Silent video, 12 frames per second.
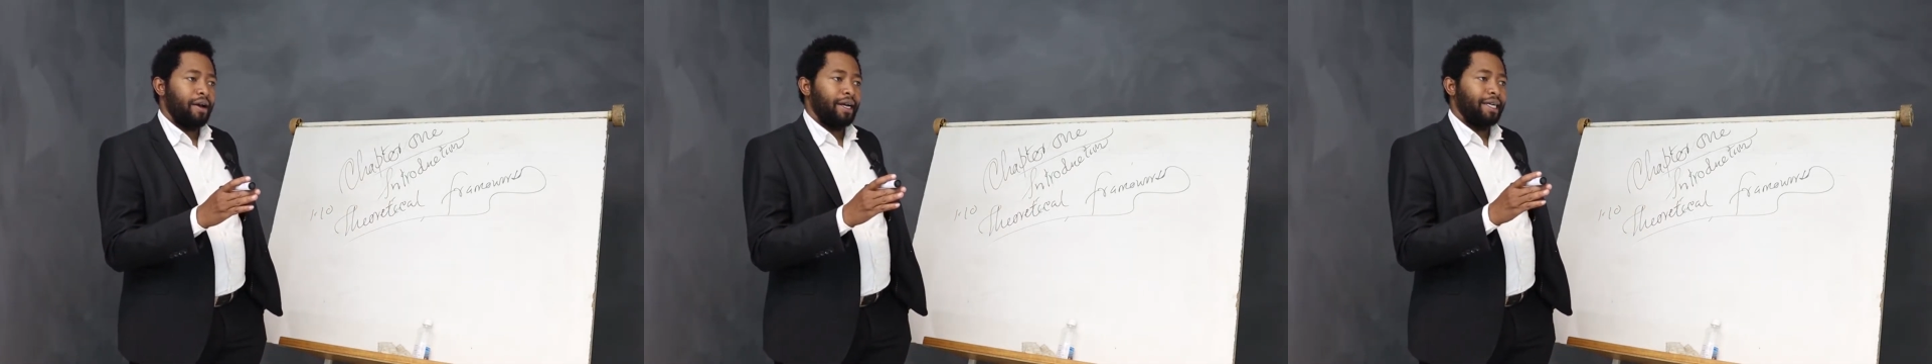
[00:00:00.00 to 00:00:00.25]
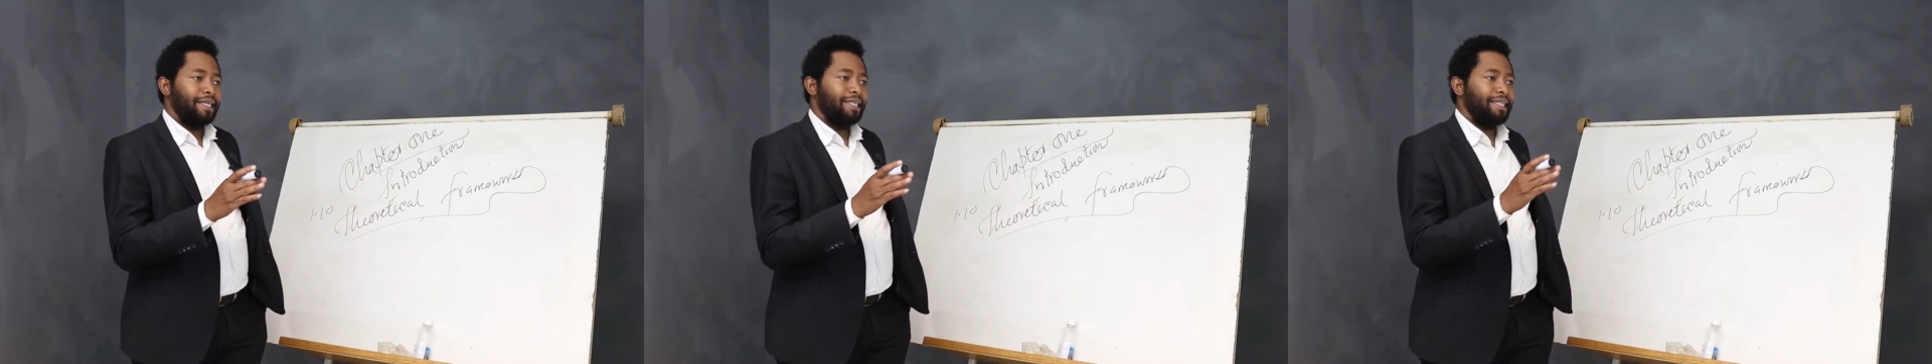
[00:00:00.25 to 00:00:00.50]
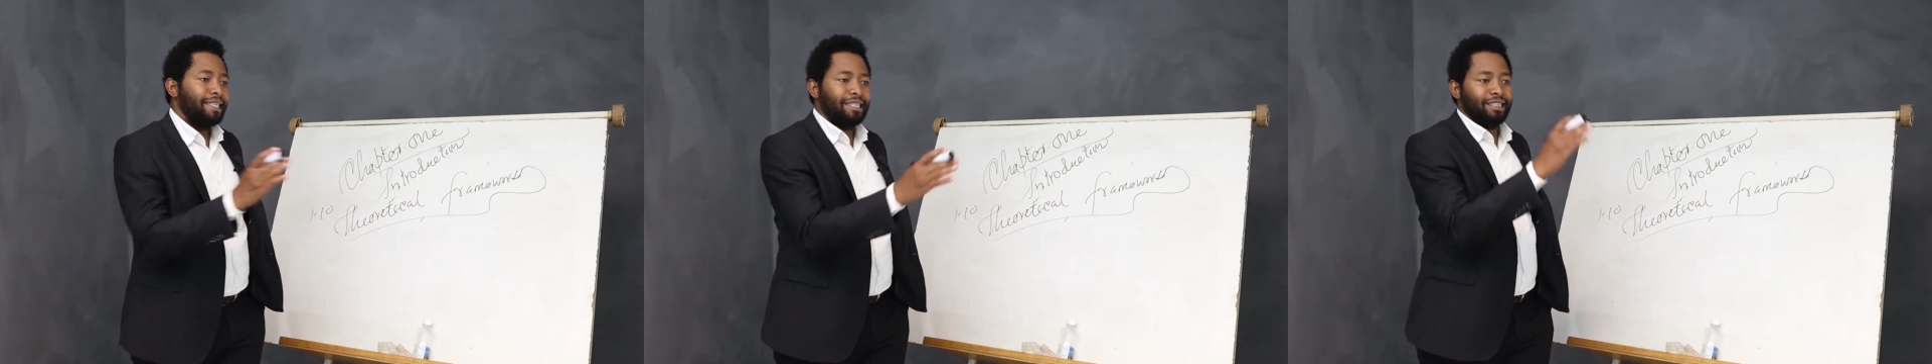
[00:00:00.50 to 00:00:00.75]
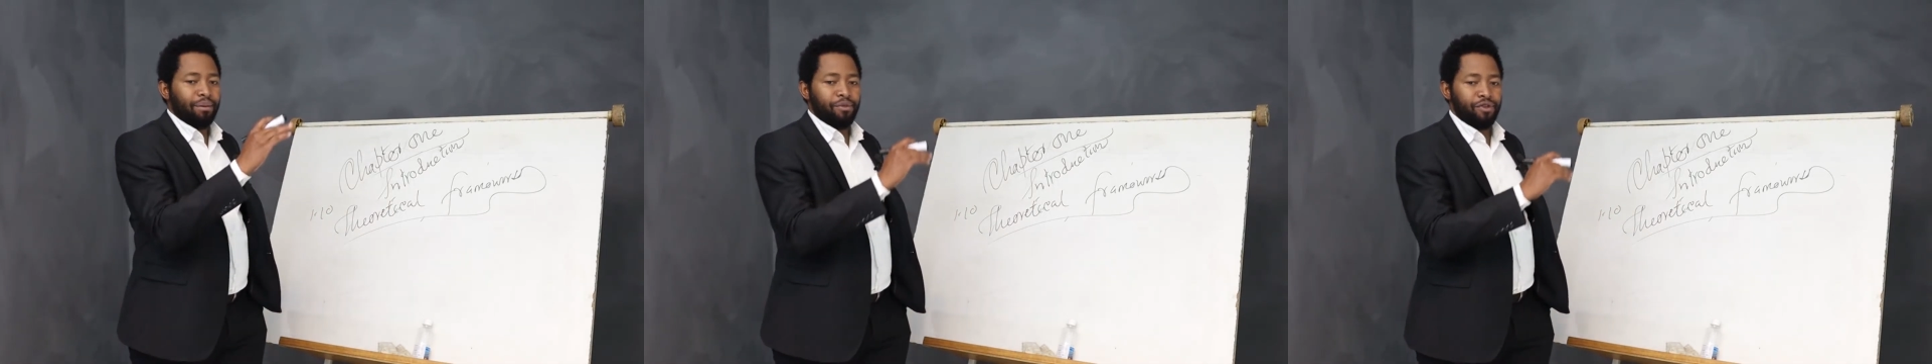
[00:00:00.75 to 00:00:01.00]

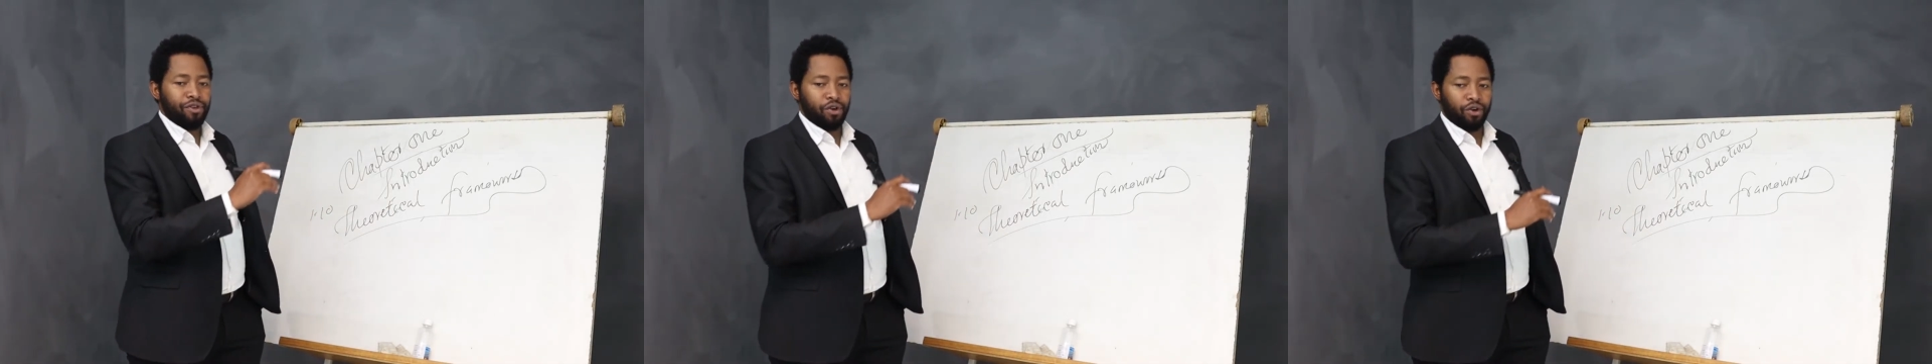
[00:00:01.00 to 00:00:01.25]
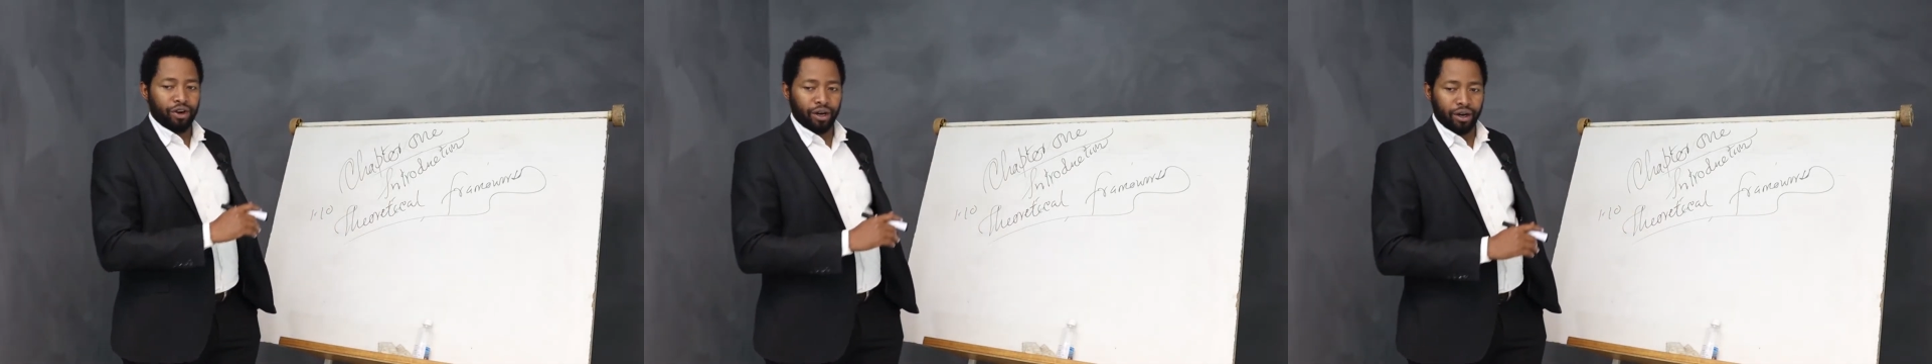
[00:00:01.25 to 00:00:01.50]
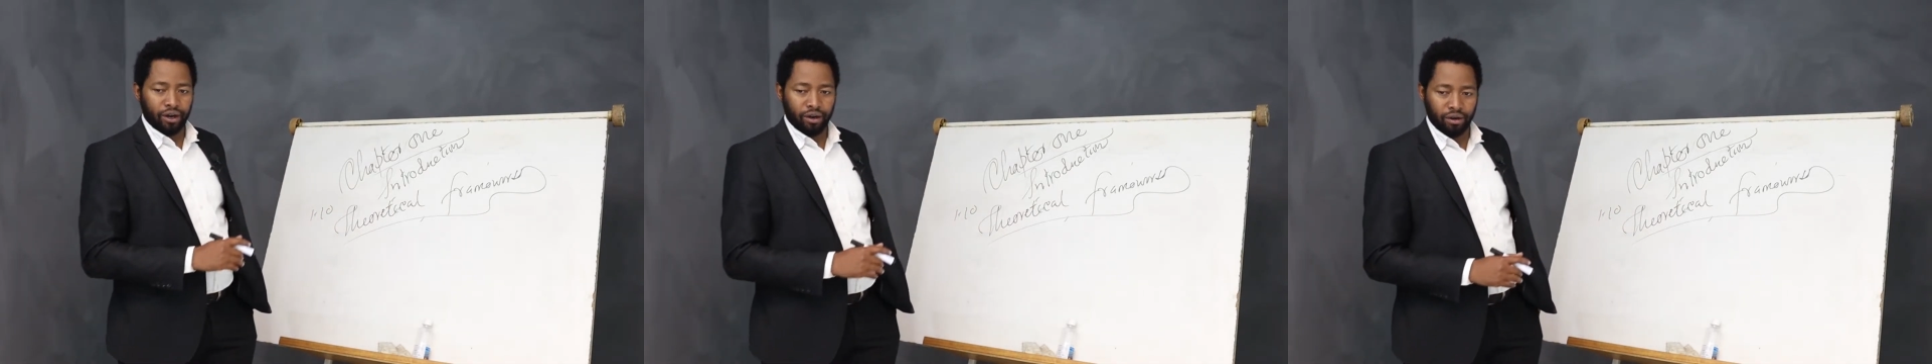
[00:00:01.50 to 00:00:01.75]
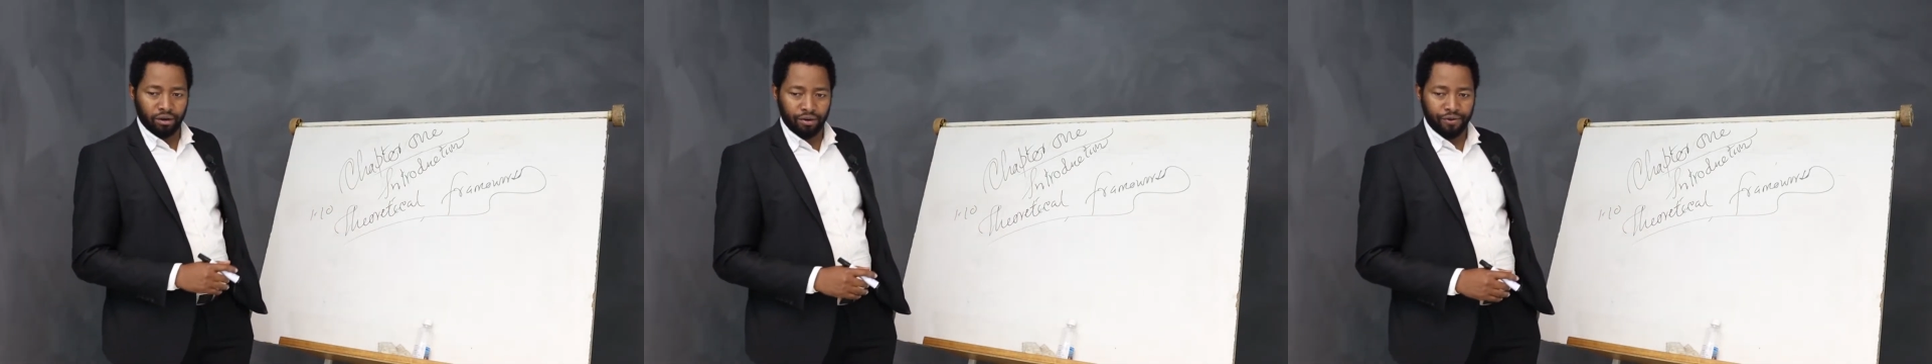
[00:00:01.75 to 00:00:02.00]
system theory,
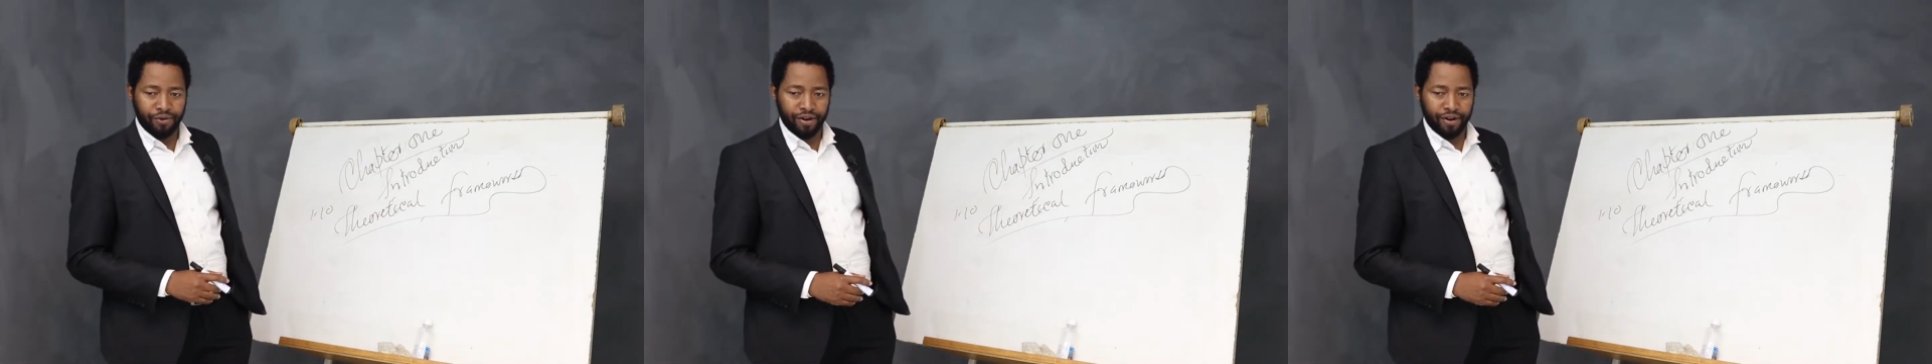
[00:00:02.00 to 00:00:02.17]
for